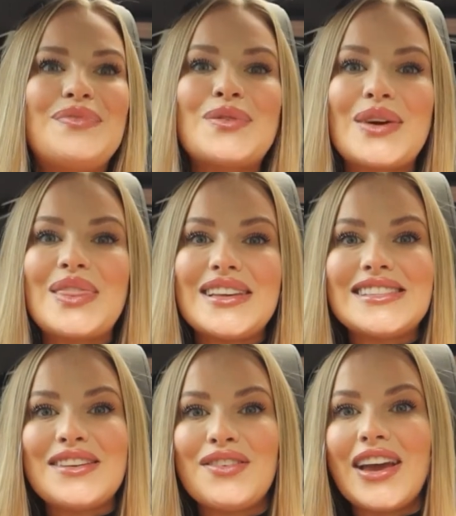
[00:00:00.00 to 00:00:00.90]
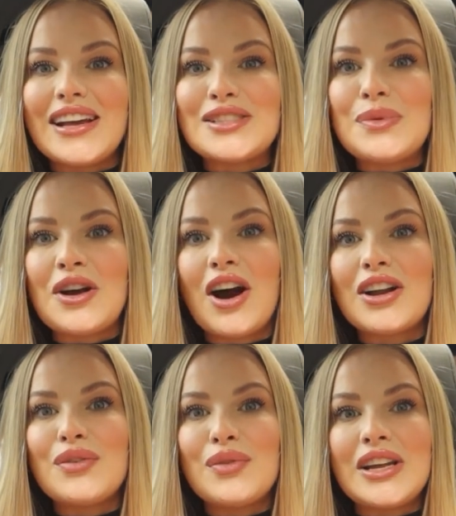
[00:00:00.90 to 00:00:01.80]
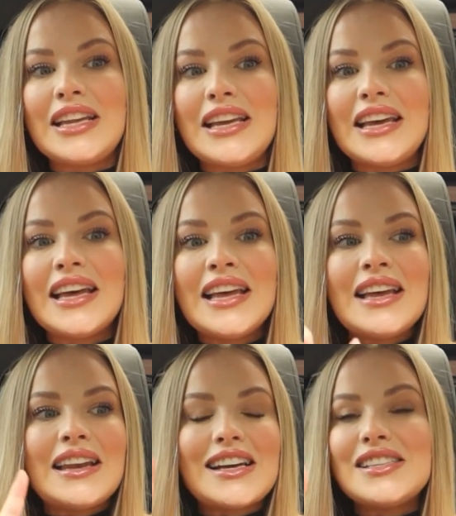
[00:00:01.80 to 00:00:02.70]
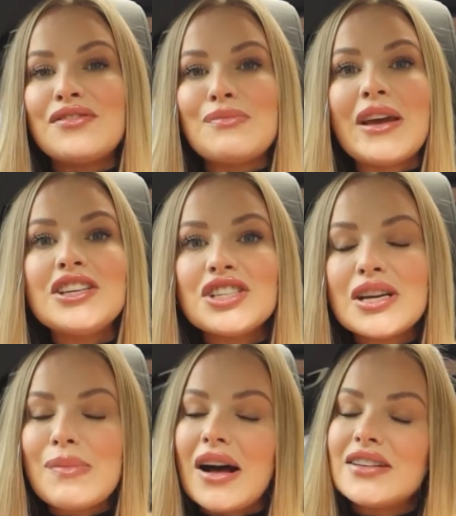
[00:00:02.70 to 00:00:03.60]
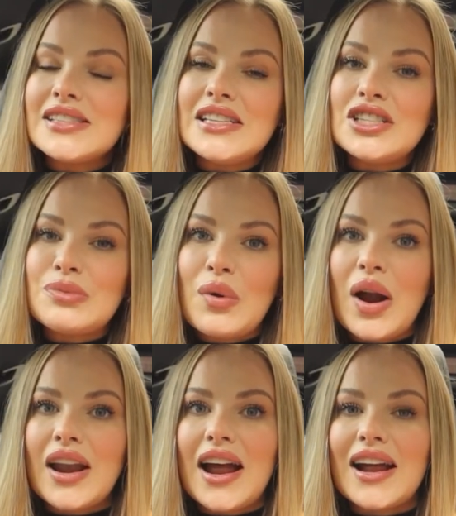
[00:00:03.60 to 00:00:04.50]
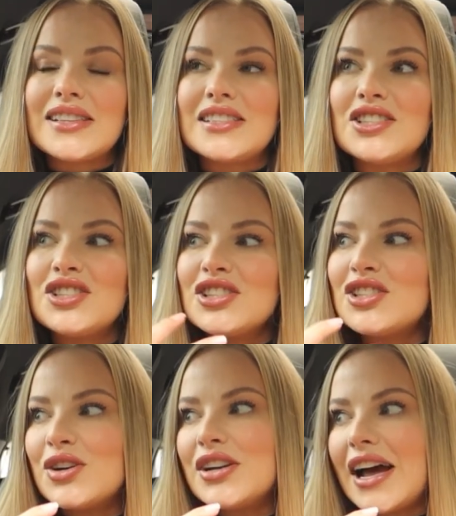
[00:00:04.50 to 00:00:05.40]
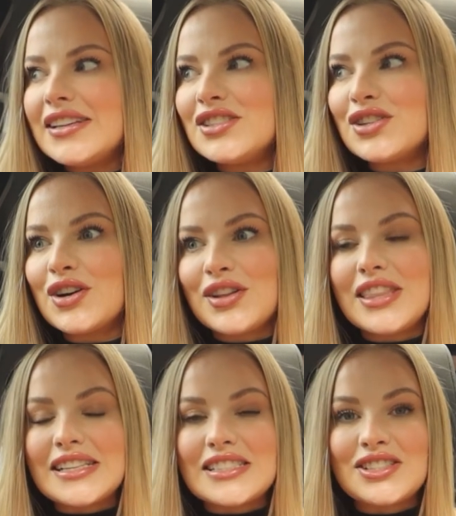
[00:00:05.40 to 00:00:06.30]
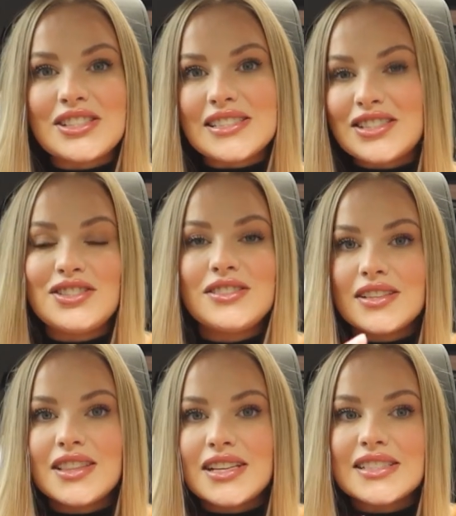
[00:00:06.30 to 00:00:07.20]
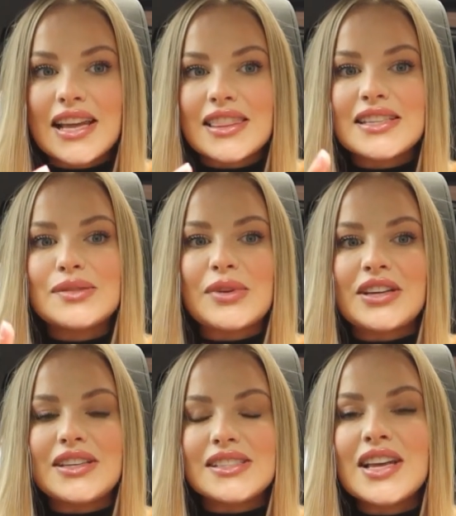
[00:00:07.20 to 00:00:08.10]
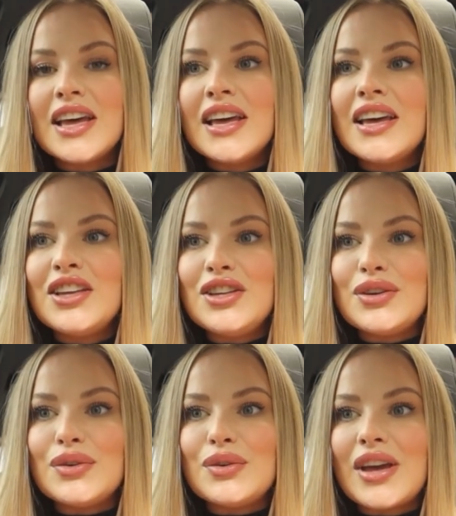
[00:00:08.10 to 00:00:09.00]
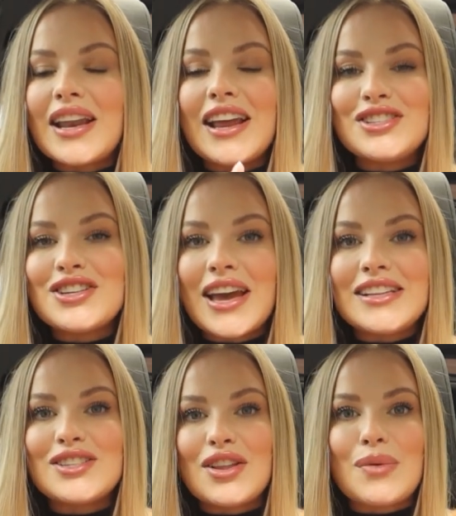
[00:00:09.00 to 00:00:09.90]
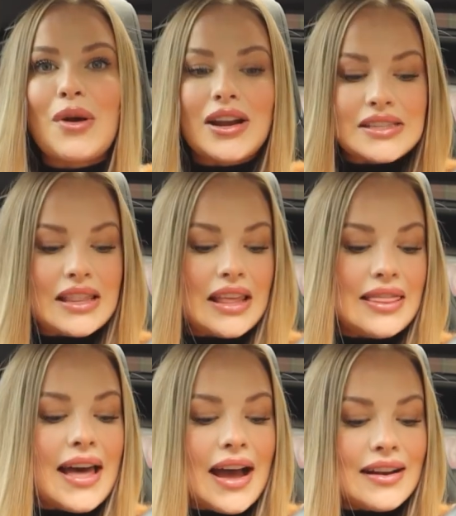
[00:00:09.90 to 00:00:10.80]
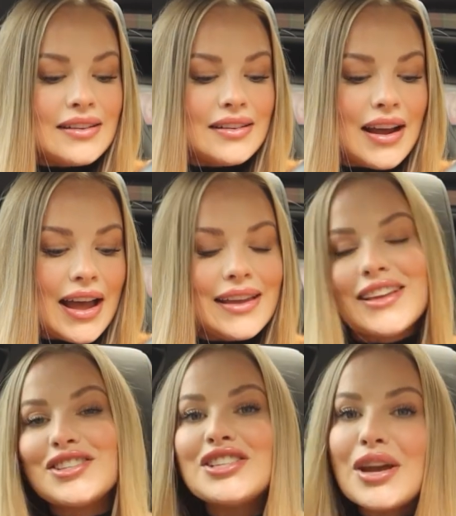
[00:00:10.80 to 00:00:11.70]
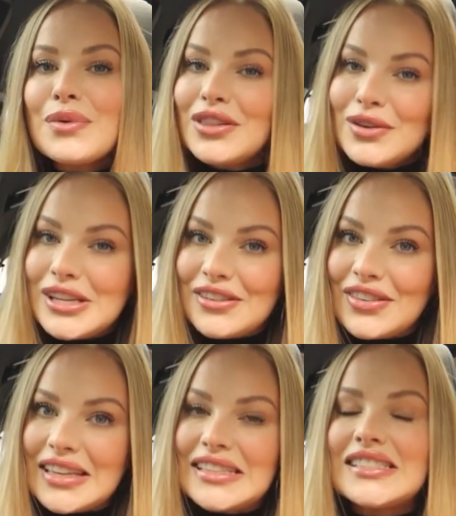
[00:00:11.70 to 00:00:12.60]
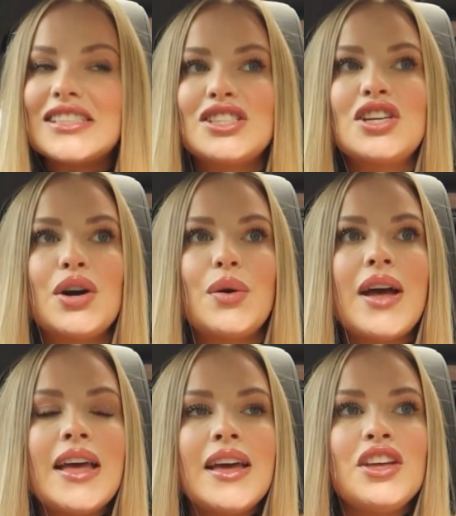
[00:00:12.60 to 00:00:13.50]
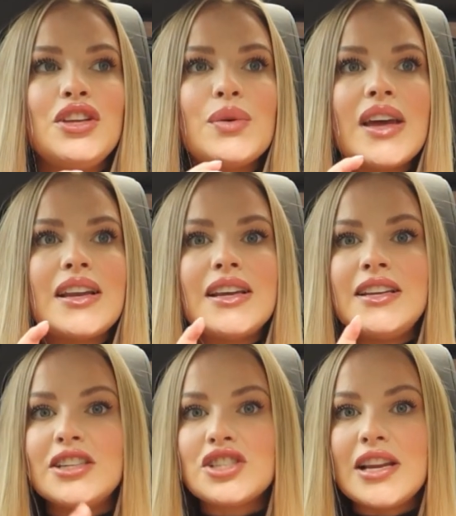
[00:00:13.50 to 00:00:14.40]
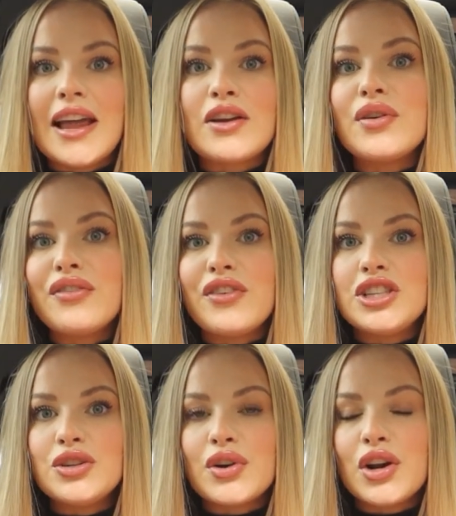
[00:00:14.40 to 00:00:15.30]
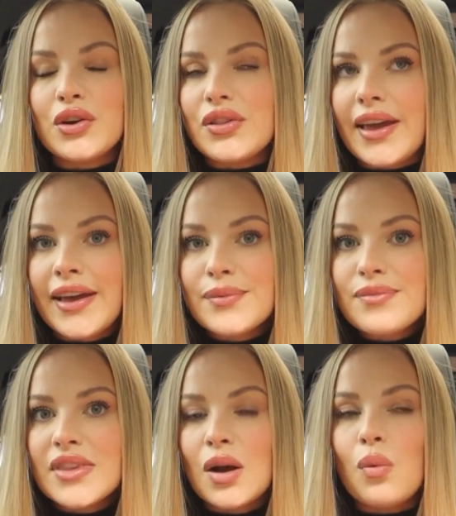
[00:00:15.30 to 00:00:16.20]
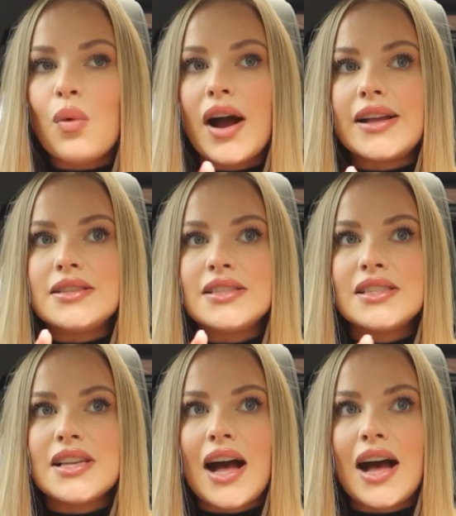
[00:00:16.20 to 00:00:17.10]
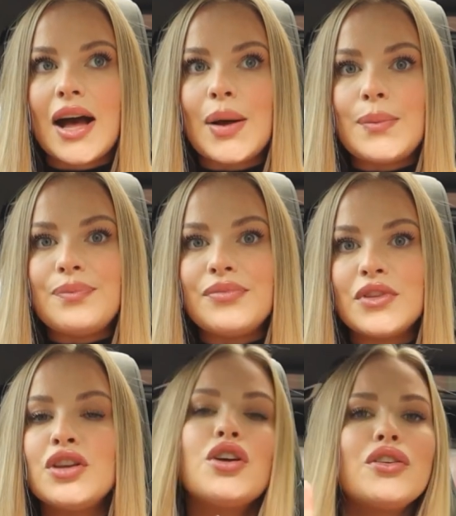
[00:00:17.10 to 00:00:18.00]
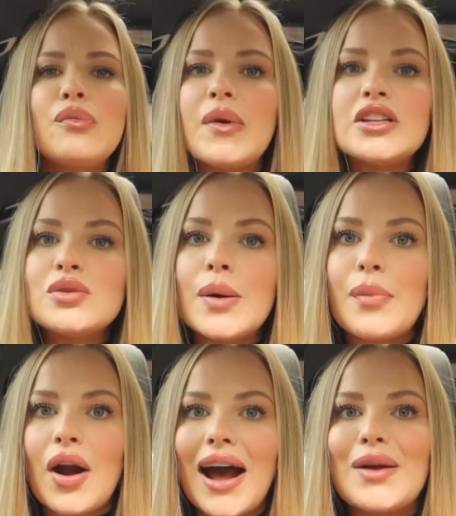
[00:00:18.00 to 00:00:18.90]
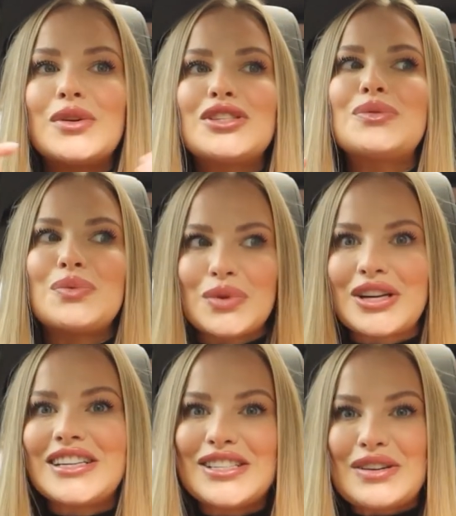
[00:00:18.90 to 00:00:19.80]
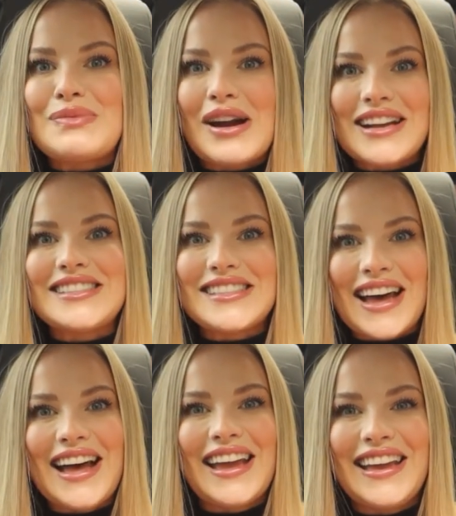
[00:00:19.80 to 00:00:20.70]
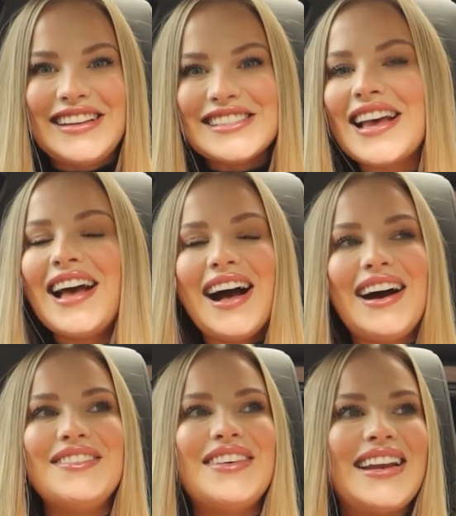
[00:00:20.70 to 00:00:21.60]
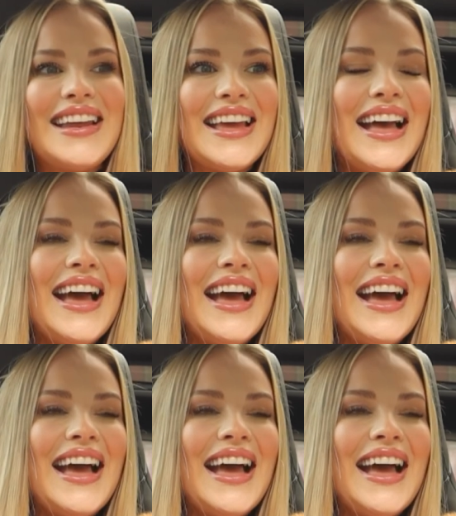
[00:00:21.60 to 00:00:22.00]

With this event, we got really nice information about each product, and it's just so nice to go to things like this, because you get educated on the product, and then that I can share with you, Leafies. So you can literally like refresh your clothing once you know, you've been to a Braai, which we're gonna do a Braai tonight. How funny.